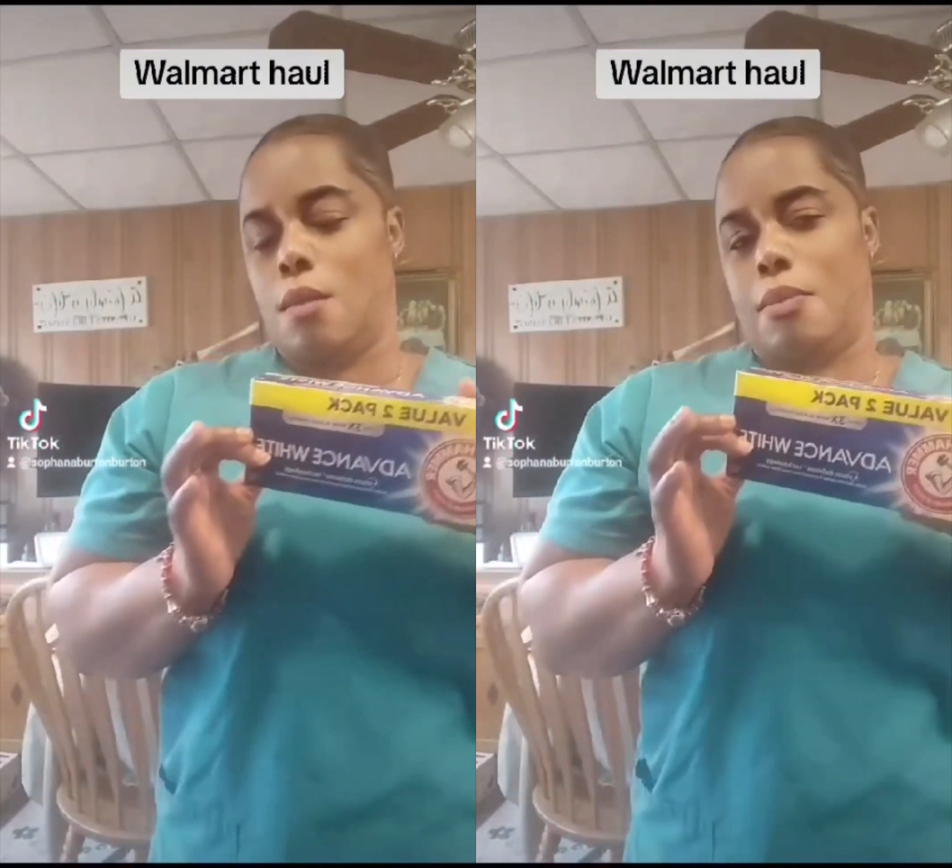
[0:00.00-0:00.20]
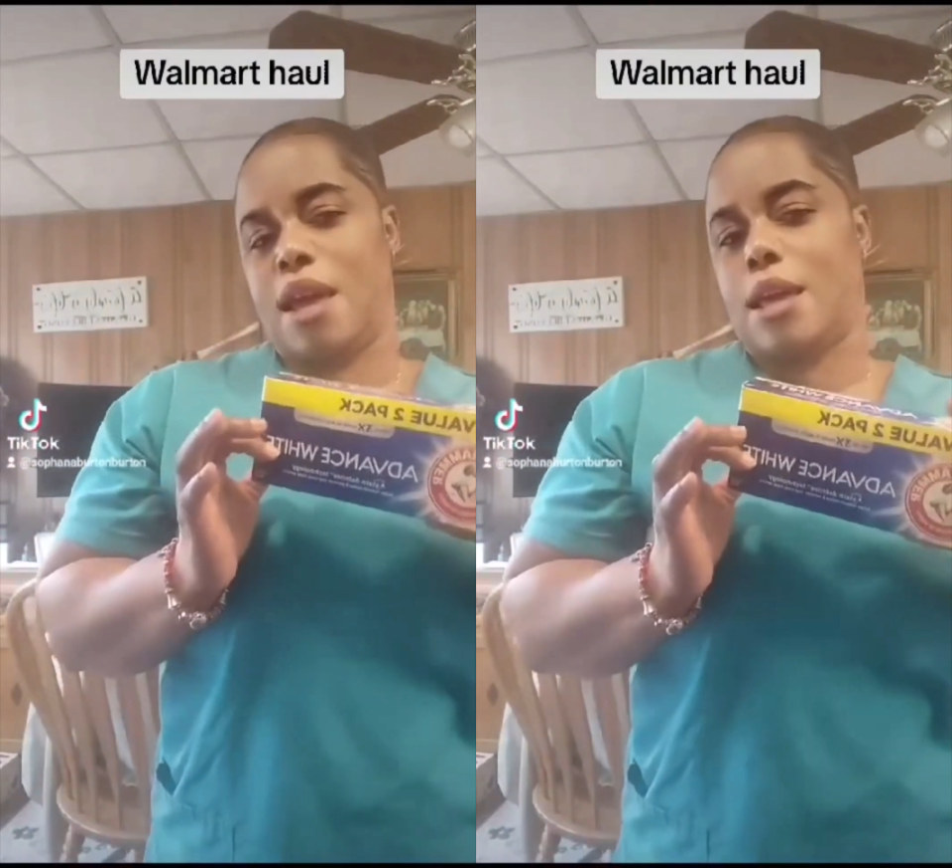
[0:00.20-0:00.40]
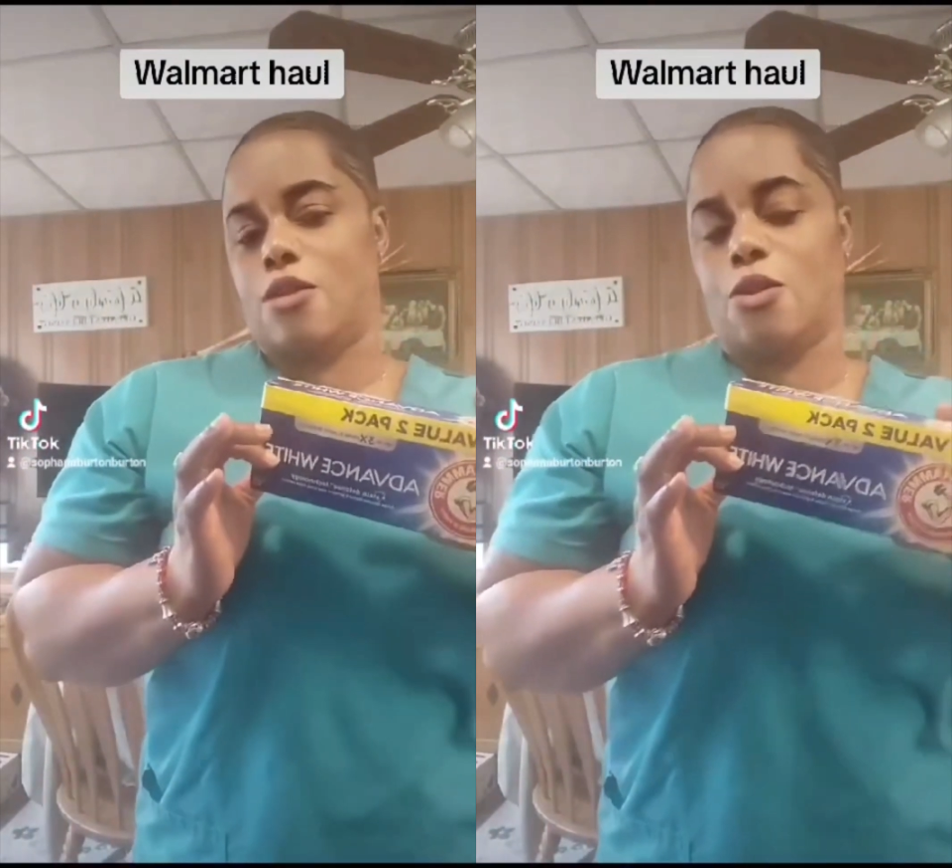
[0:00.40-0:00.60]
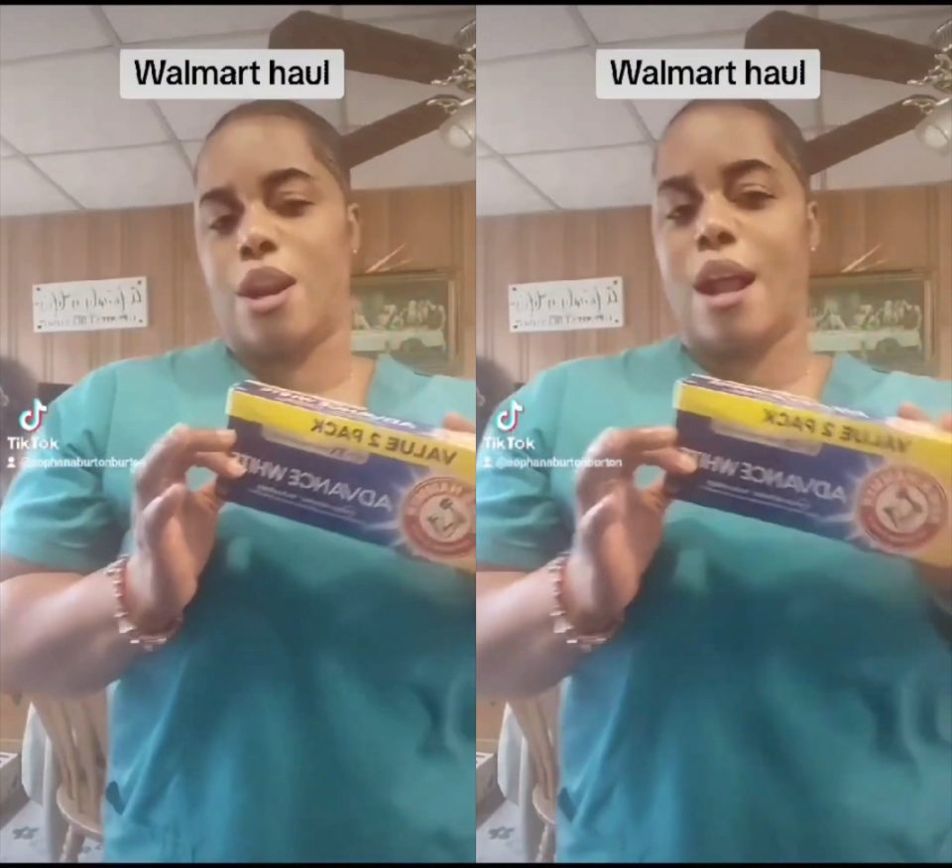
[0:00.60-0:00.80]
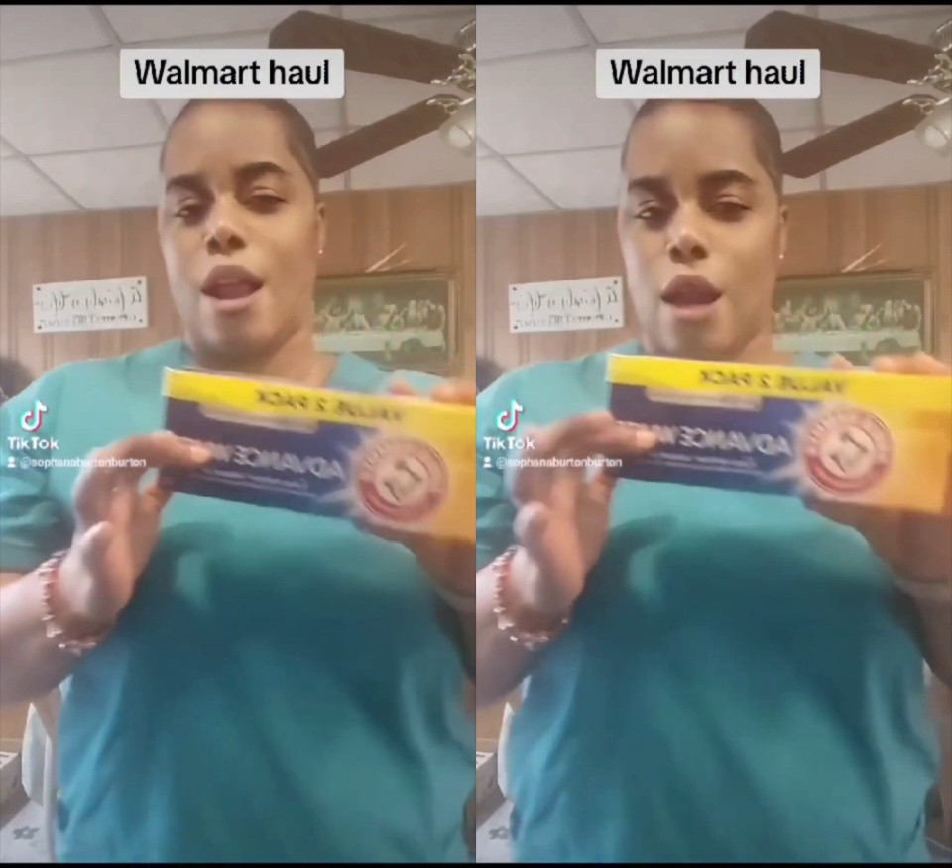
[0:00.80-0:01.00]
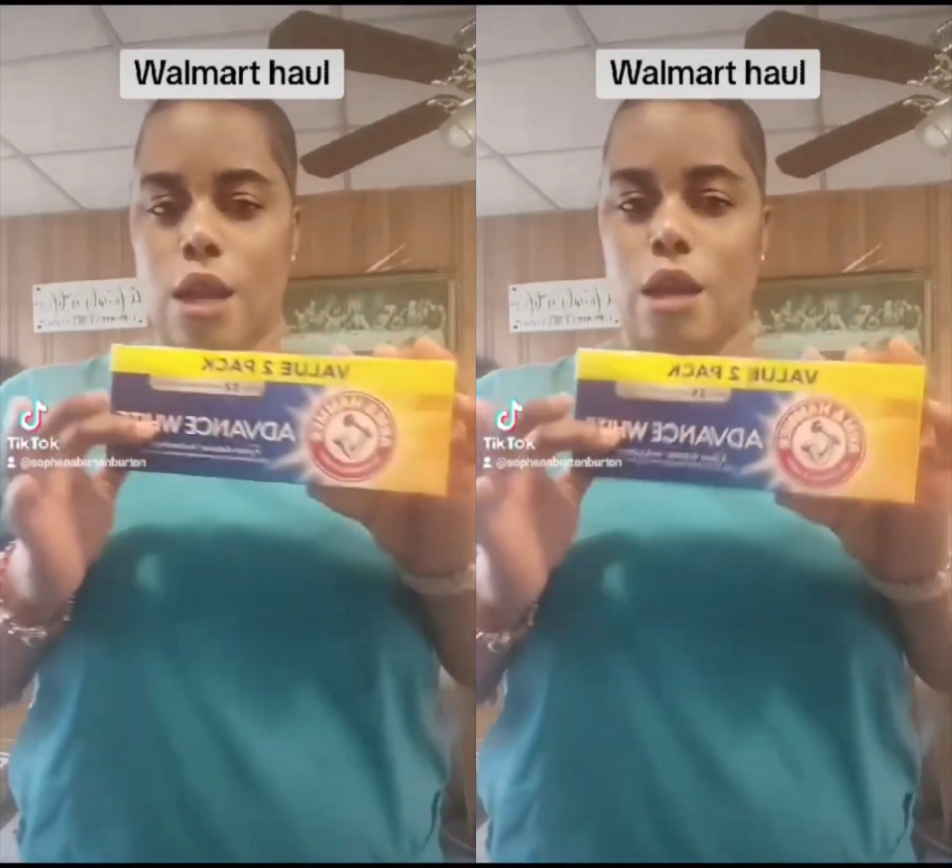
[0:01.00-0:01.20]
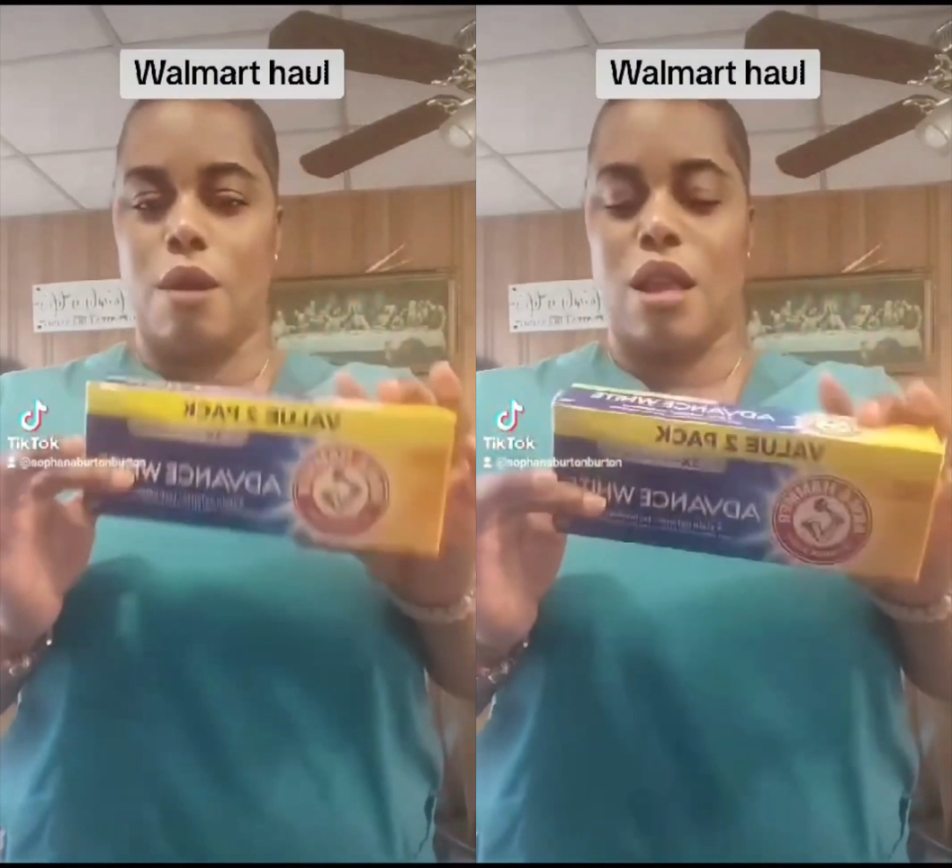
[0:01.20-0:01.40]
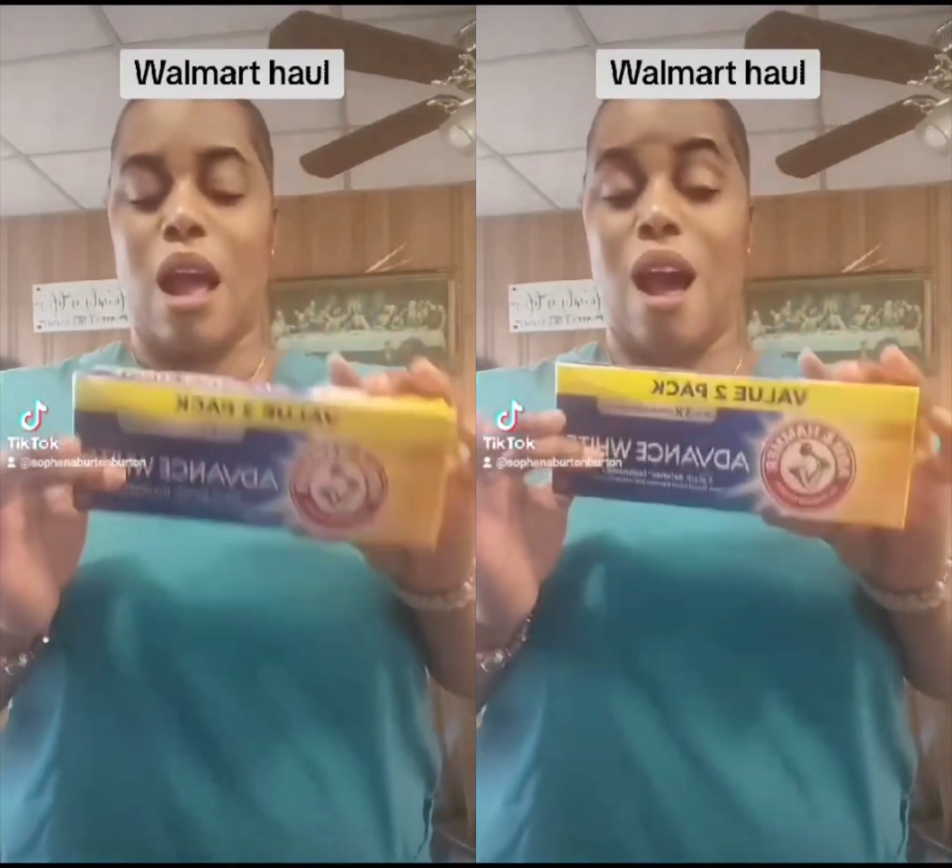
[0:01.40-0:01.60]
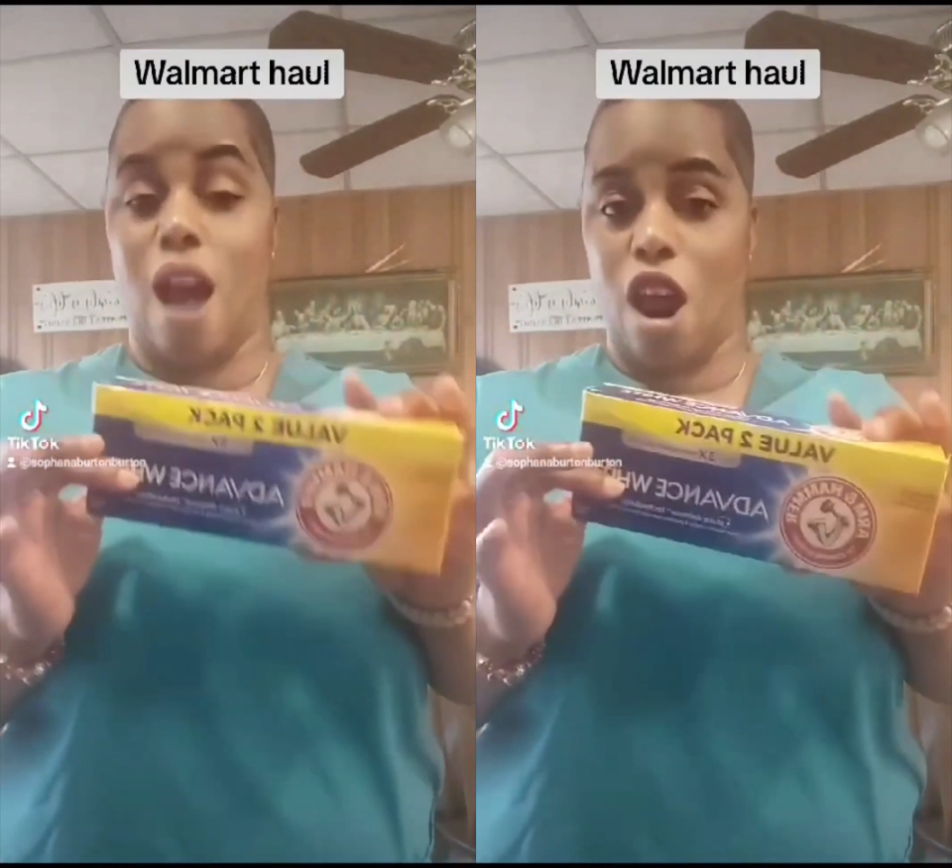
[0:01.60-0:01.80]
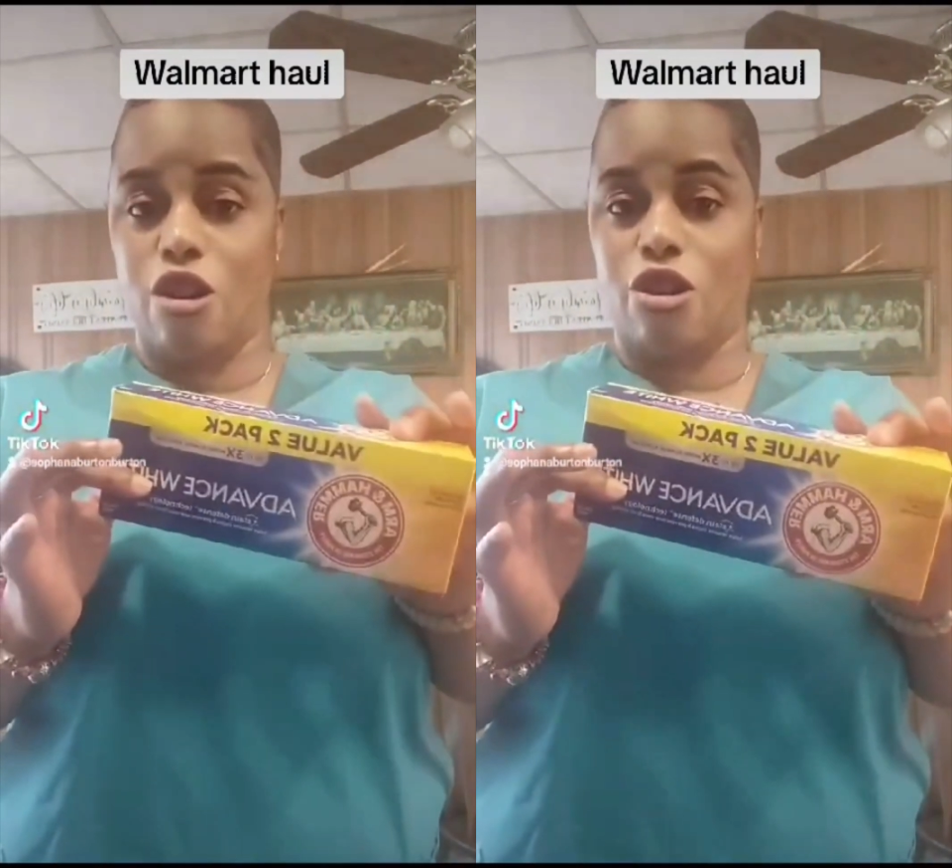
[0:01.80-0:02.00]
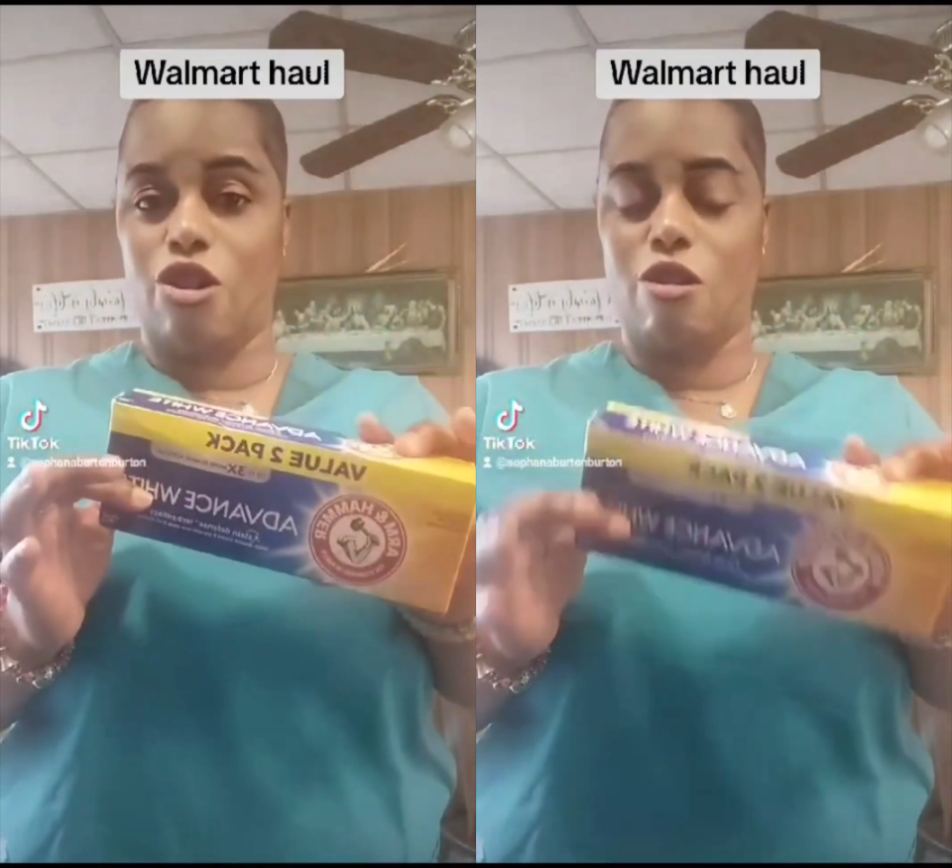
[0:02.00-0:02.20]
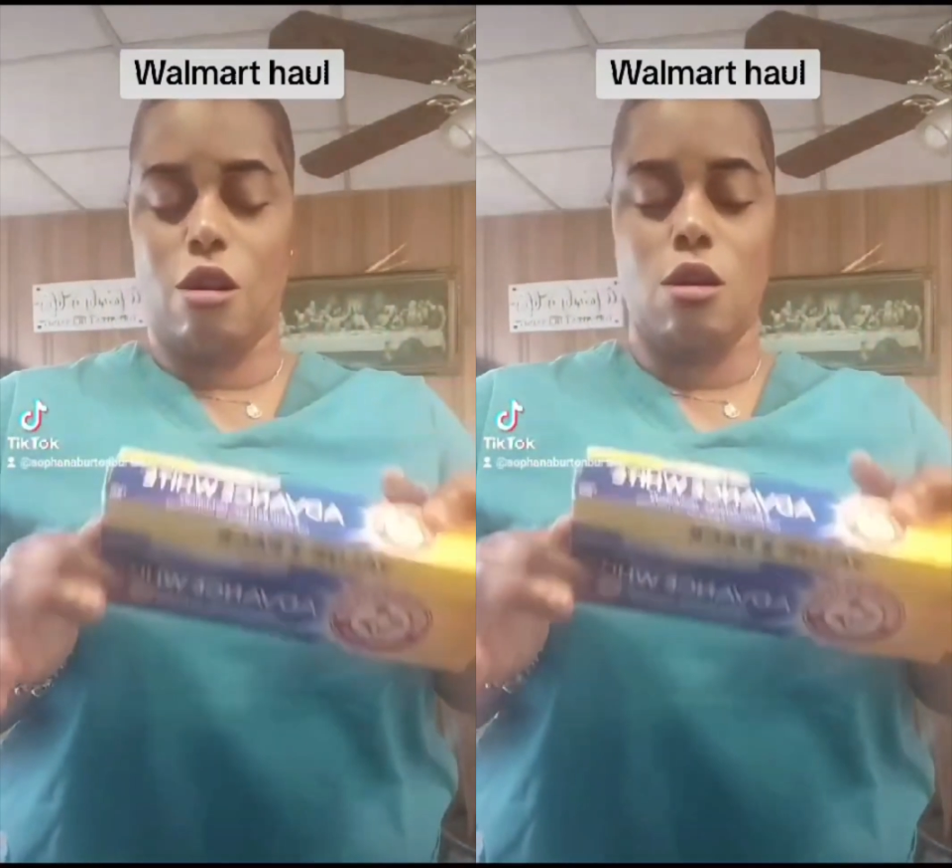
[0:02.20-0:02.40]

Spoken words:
Baking soda kind of look a bit harsh.